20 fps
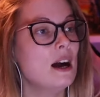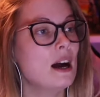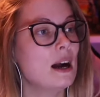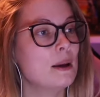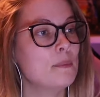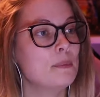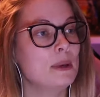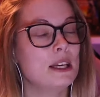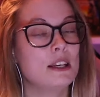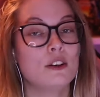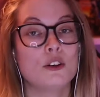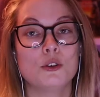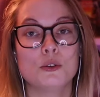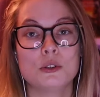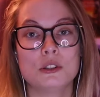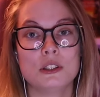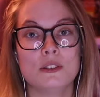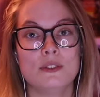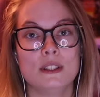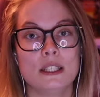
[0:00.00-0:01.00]
I make
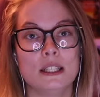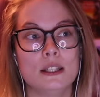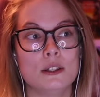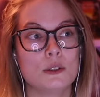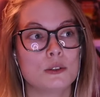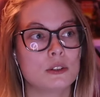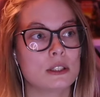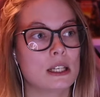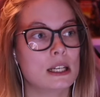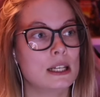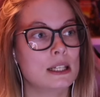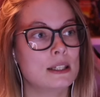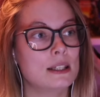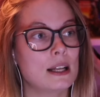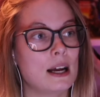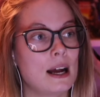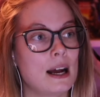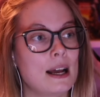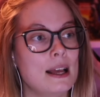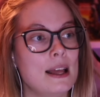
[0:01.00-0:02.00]
cozy videos
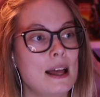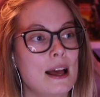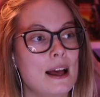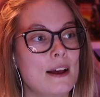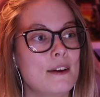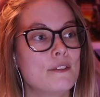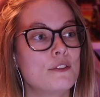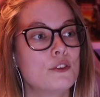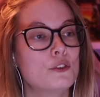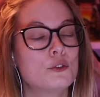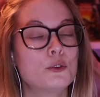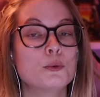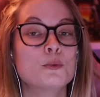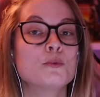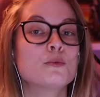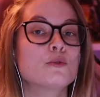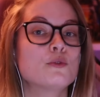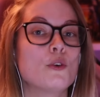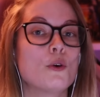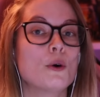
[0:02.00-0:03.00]
and I have
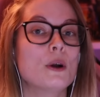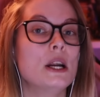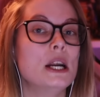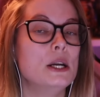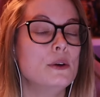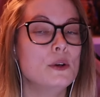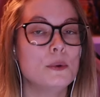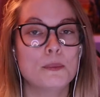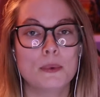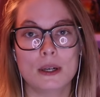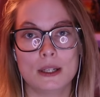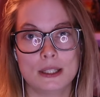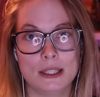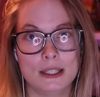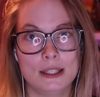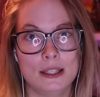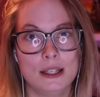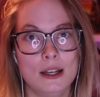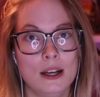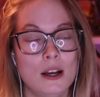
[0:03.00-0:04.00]
room for
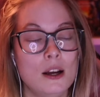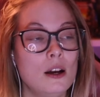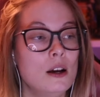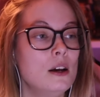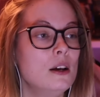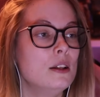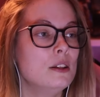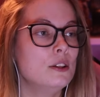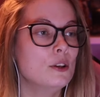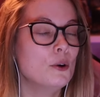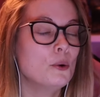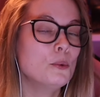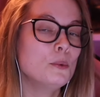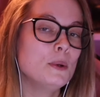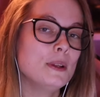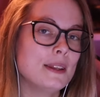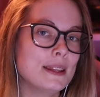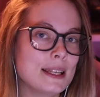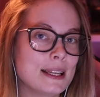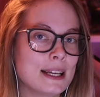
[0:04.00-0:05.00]
everybody. The
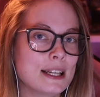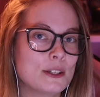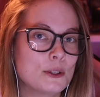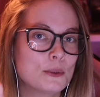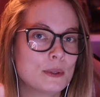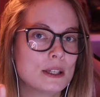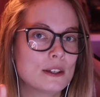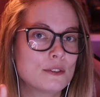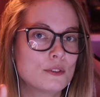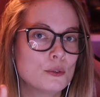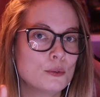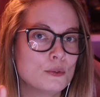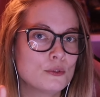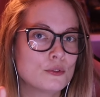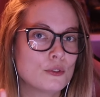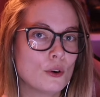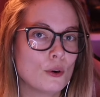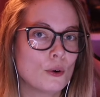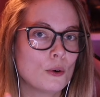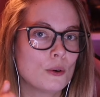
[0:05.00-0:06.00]
only thing I don't have room
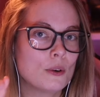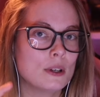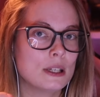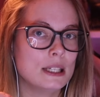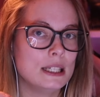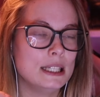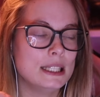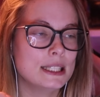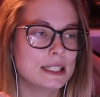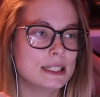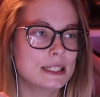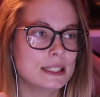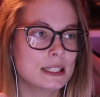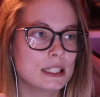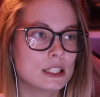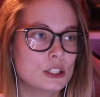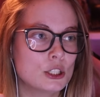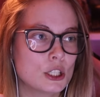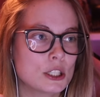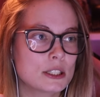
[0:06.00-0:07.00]
for is
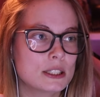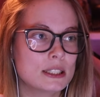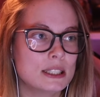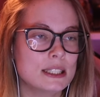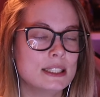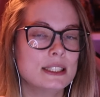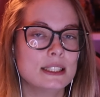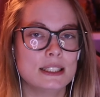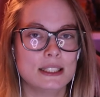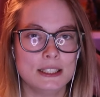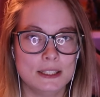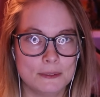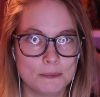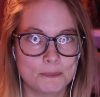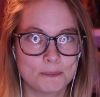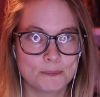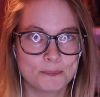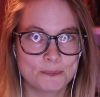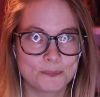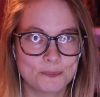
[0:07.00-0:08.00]
toxicity.
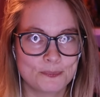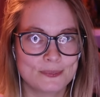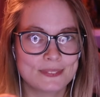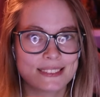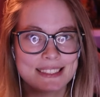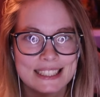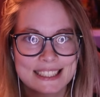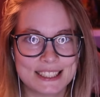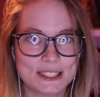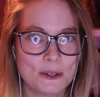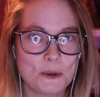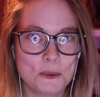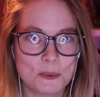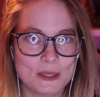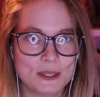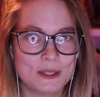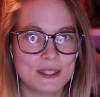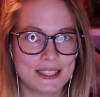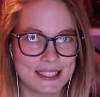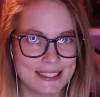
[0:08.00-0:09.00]
That's the
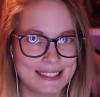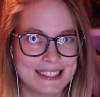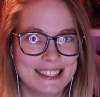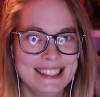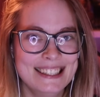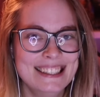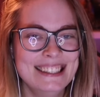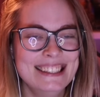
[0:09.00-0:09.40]
only thing.